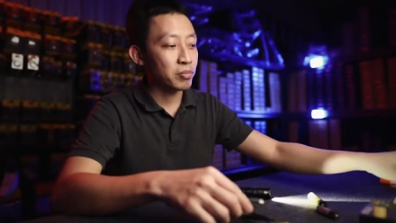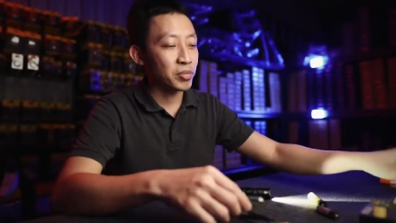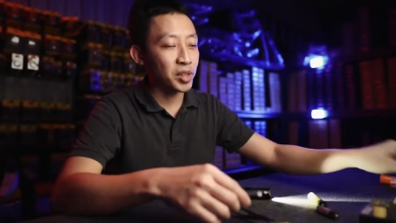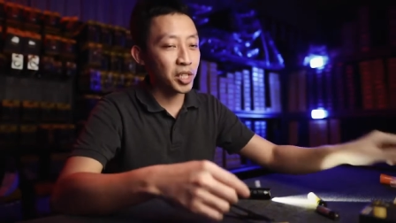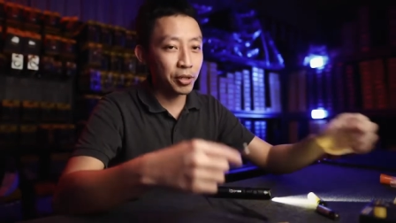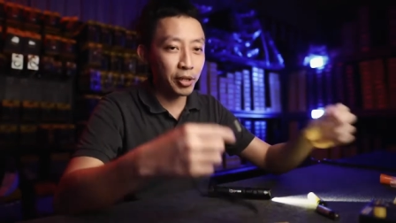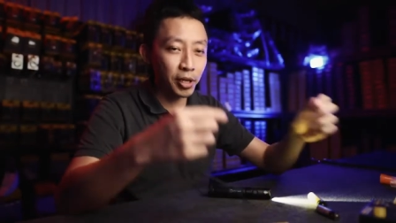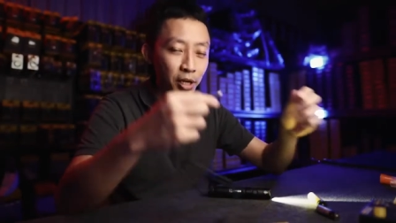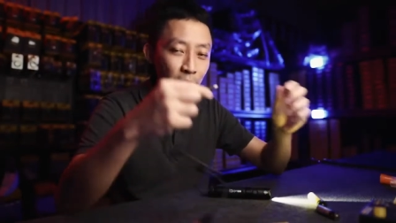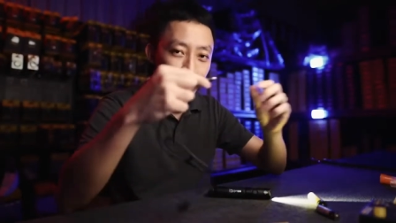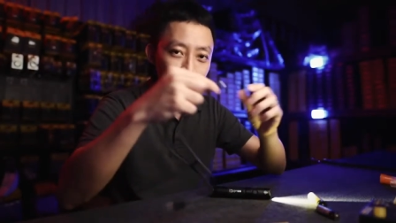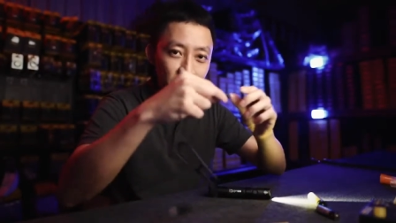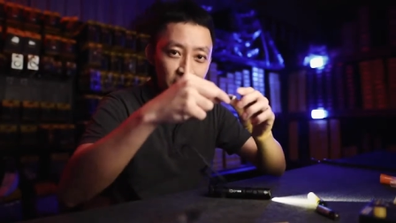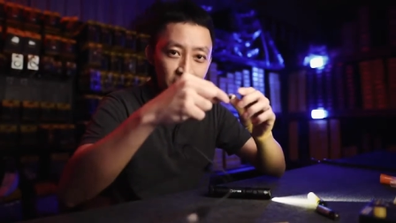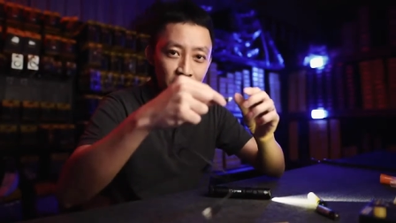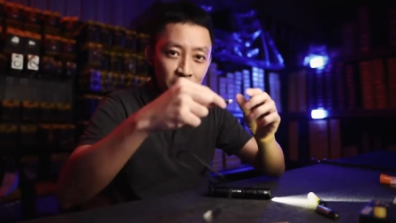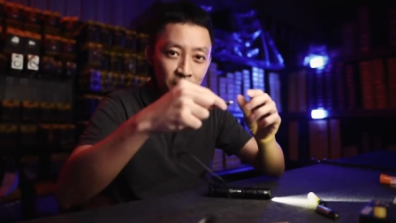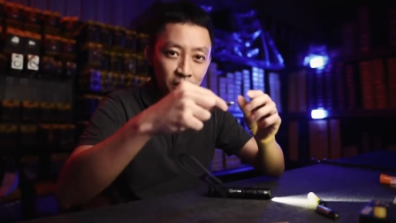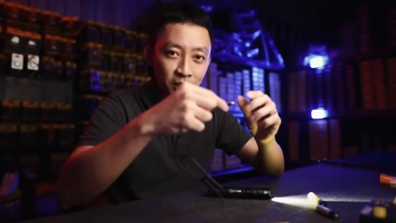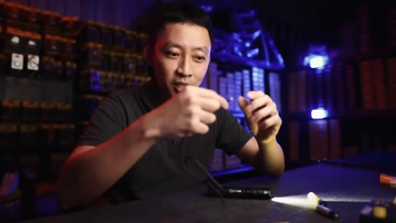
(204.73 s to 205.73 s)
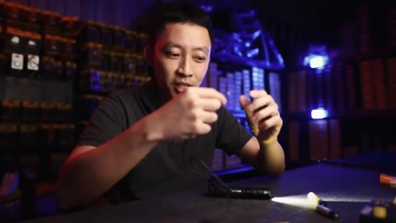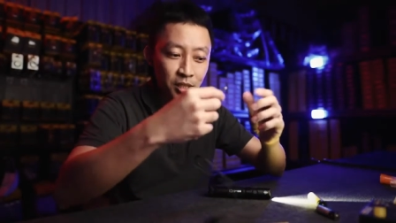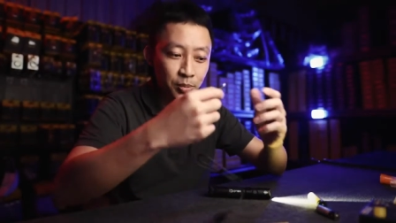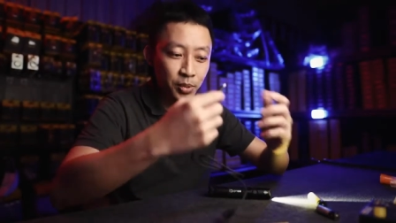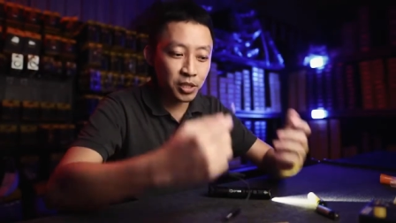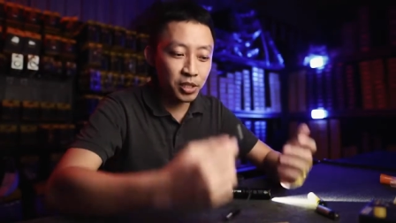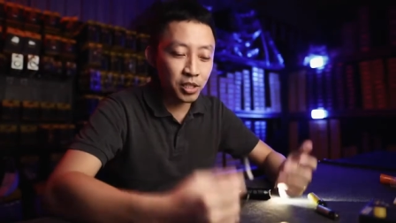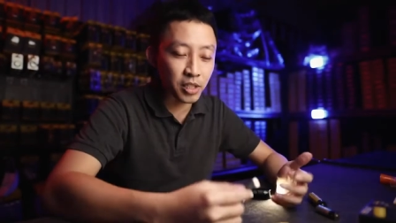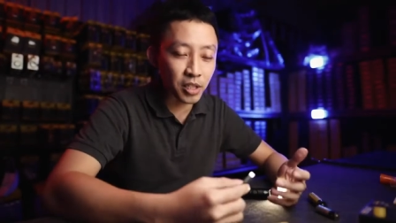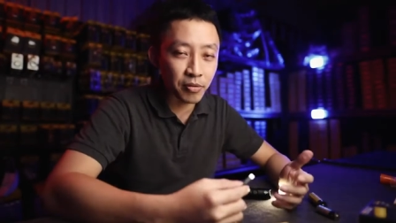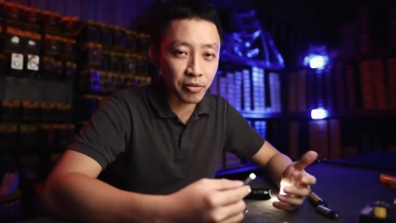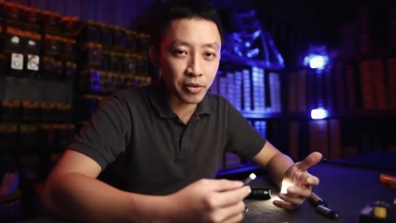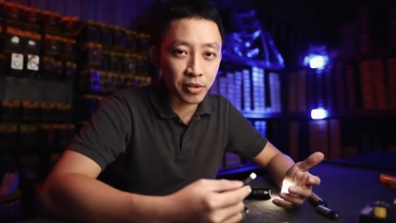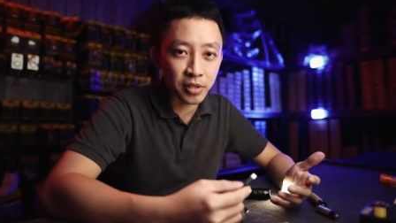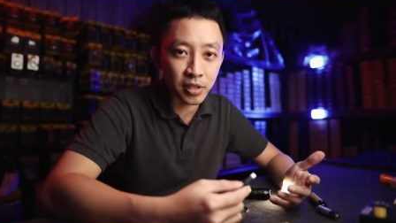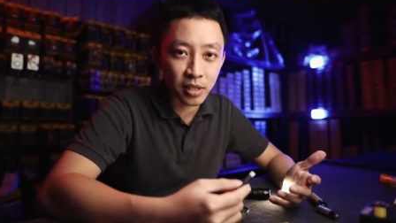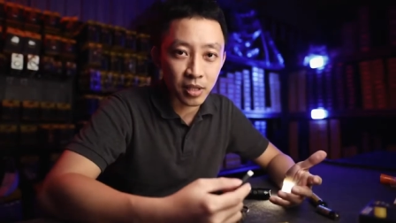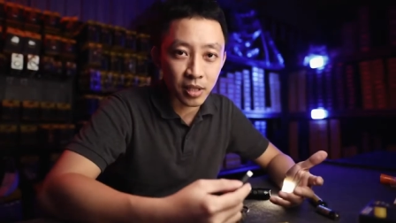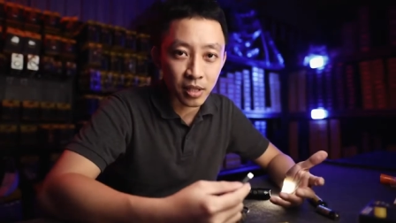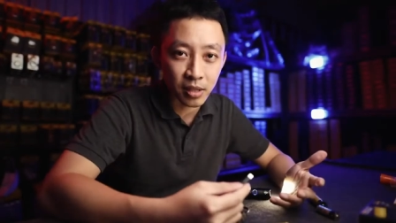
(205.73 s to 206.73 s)
the right orientation, especially if
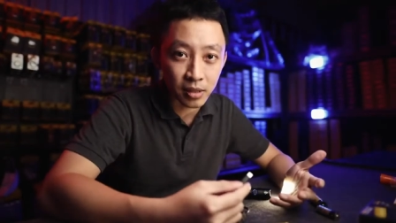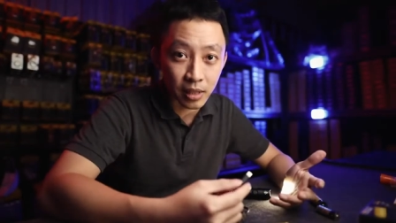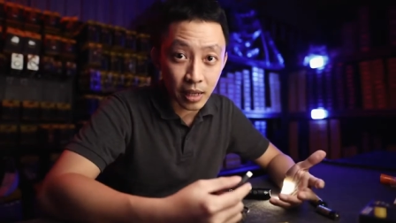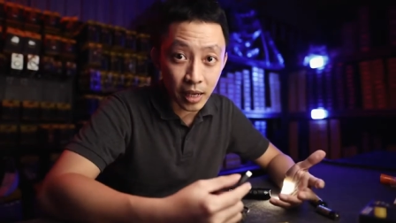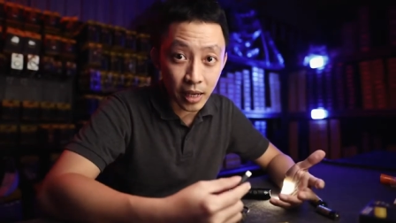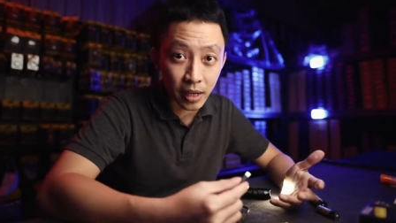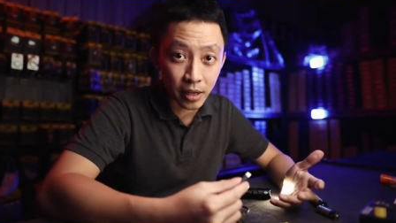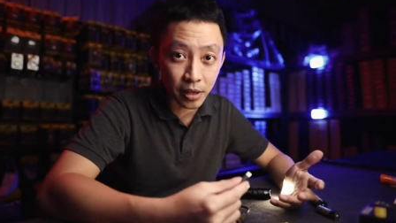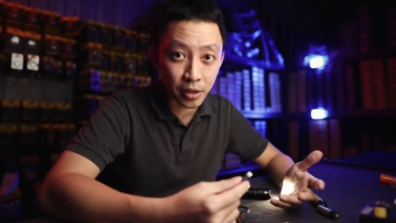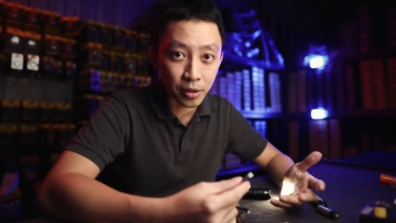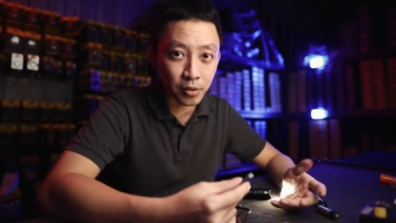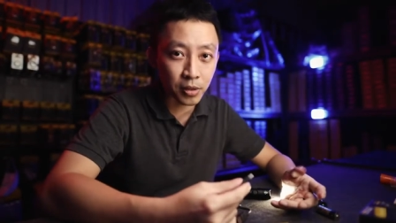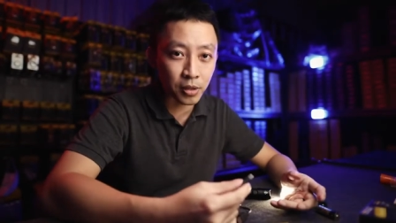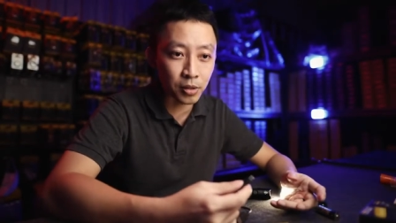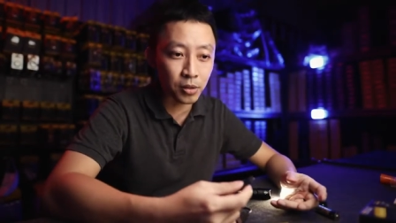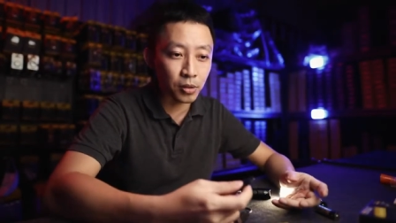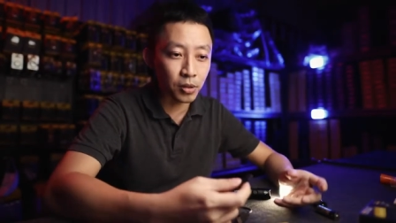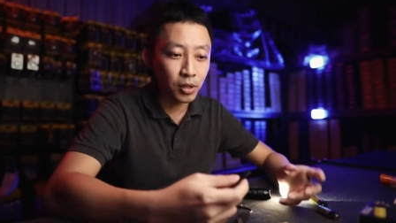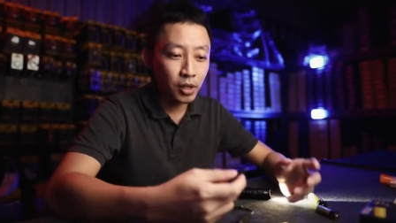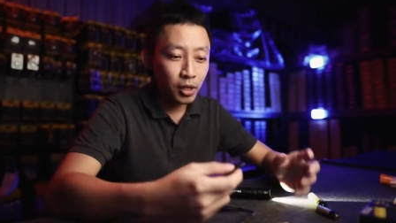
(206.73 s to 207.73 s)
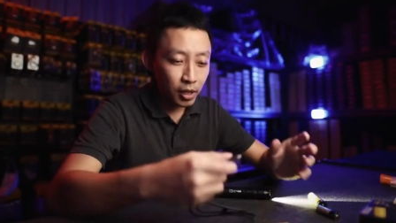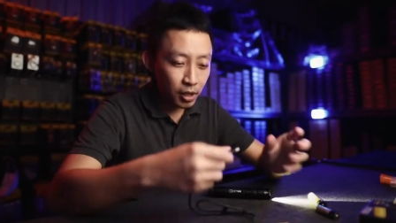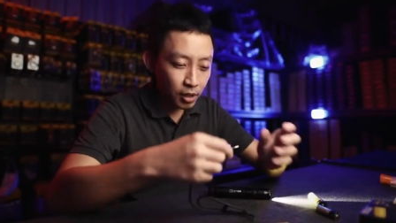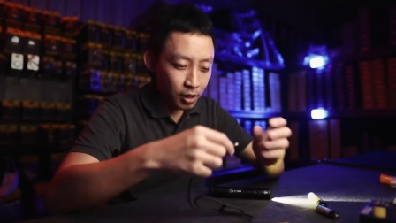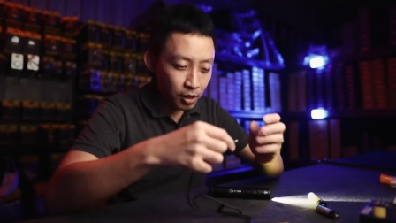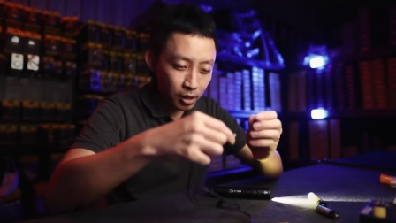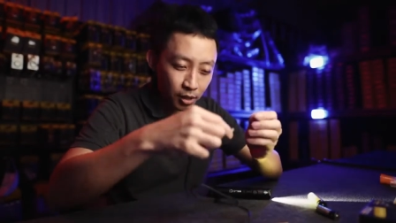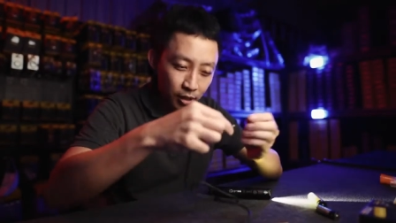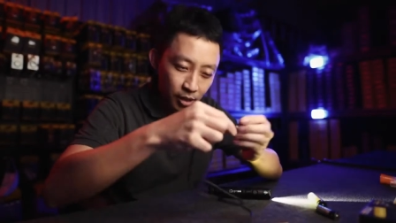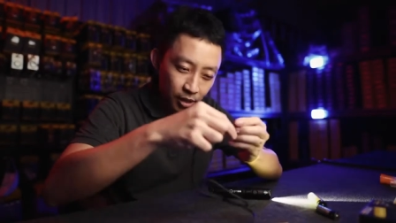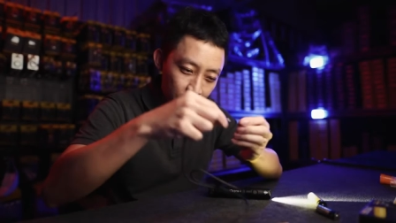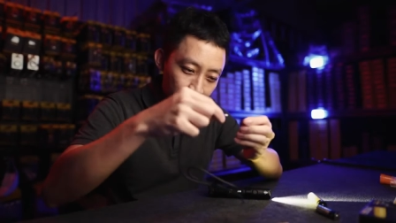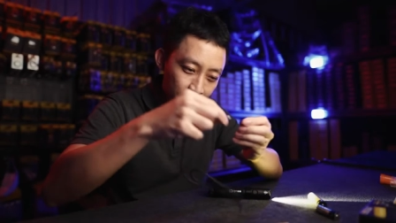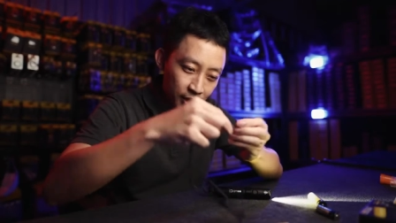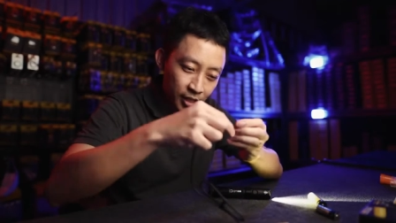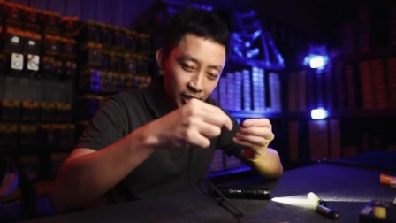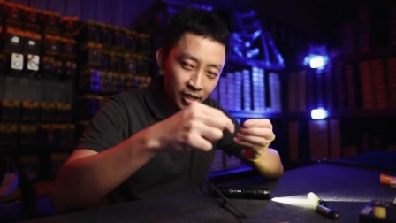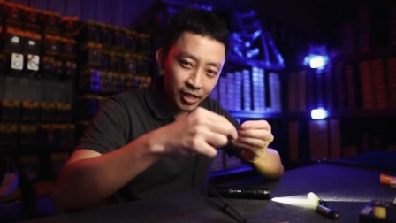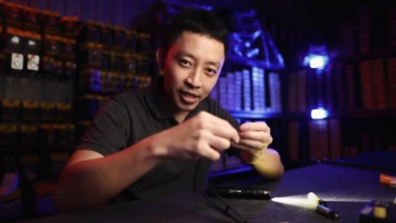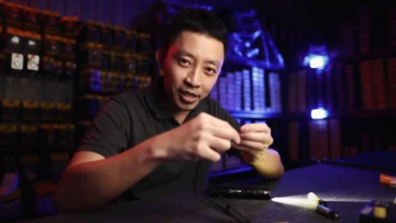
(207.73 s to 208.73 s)
it's in the dark, you need to, oh,
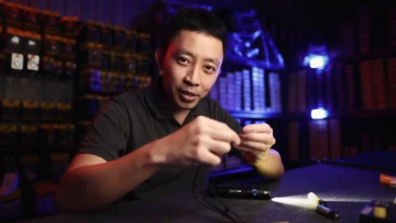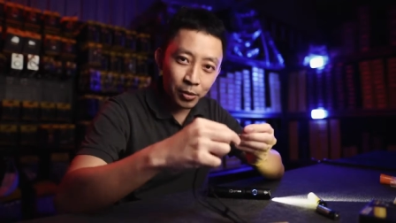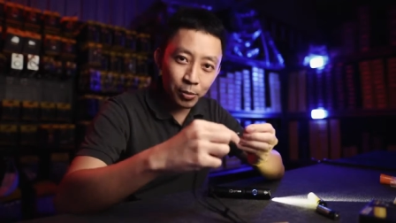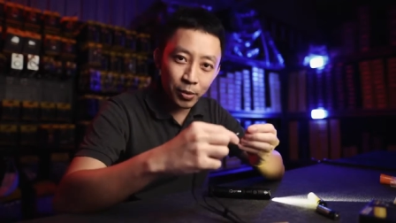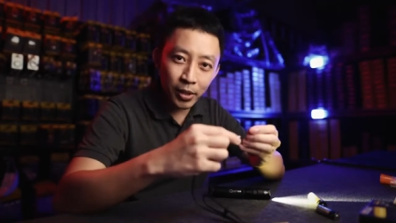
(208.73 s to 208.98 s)
I can't get it.